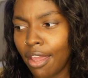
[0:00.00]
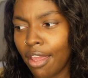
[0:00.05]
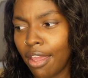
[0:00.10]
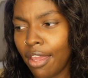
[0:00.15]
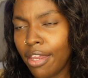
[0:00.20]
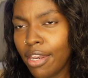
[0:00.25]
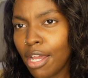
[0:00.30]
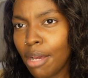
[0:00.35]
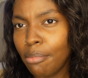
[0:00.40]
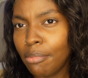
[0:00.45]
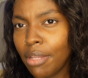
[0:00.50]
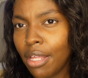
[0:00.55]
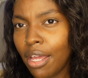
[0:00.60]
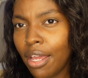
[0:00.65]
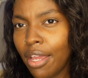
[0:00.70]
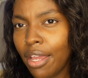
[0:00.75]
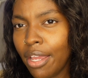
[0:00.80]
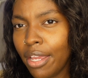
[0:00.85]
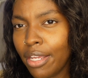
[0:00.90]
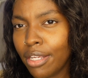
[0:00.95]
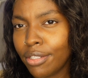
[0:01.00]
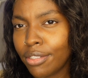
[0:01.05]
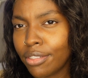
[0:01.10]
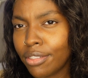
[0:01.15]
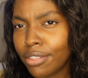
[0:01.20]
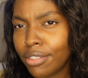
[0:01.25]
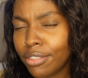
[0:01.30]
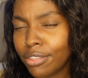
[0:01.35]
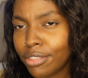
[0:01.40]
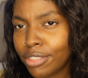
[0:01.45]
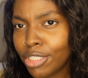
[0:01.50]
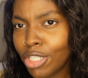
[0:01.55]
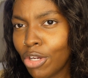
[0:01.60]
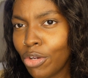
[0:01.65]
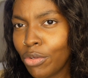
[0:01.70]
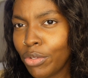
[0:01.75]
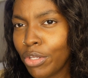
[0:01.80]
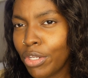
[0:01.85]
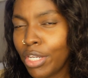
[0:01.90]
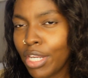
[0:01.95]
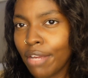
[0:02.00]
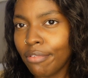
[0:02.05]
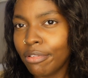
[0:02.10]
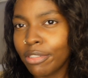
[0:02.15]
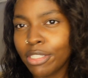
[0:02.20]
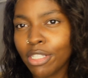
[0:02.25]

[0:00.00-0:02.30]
And I'm like, so you never